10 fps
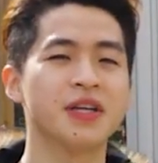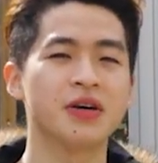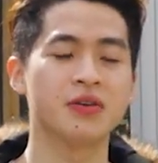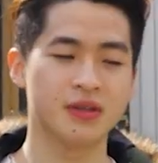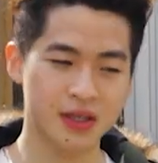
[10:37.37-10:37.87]

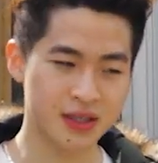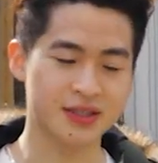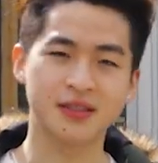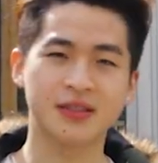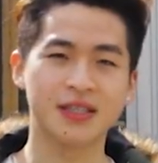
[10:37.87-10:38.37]
the best of
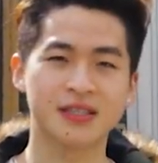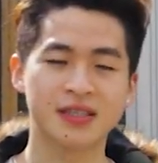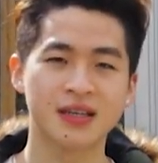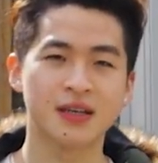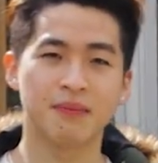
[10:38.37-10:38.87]
the best.
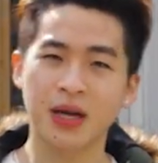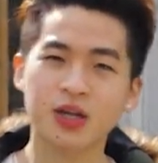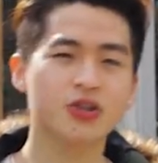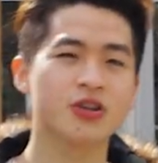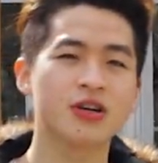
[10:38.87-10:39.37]

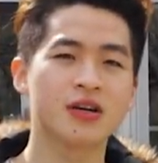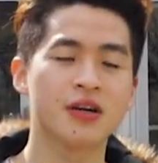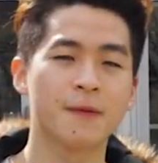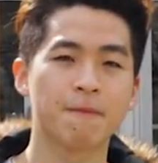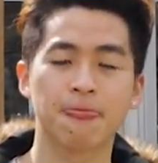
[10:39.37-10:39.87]
Zed, the
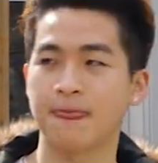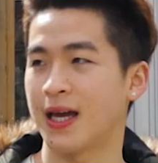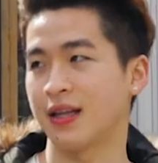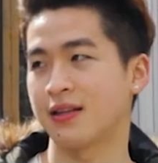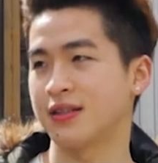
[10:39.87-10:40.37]
DJ.
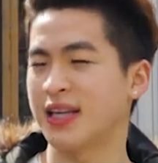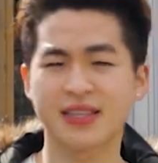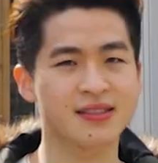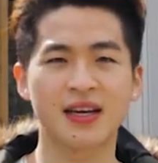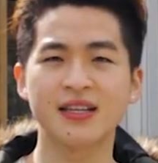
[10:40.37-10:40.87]

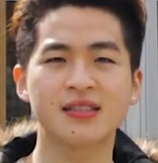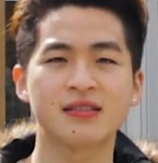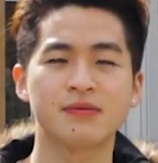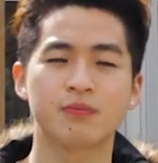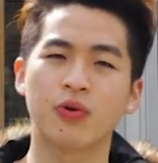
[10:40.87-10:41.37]
We didn't think
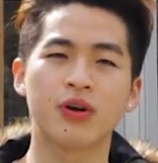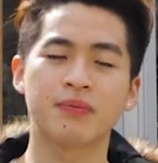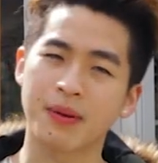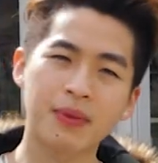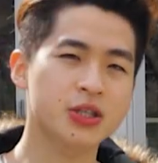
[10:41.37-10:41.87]
too much about
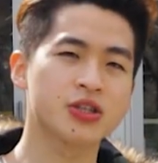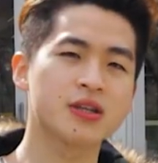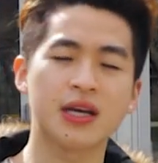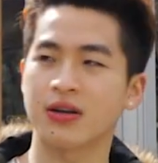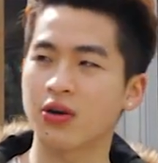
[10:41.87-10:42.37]
it.
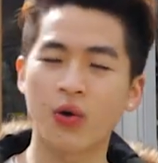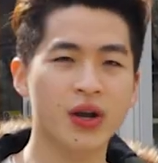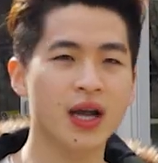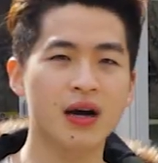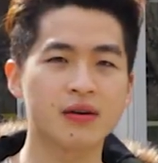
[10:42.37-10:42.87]

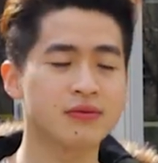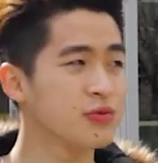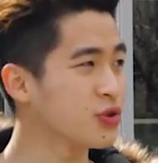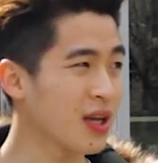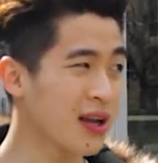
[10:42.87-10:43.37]
We bought a ticket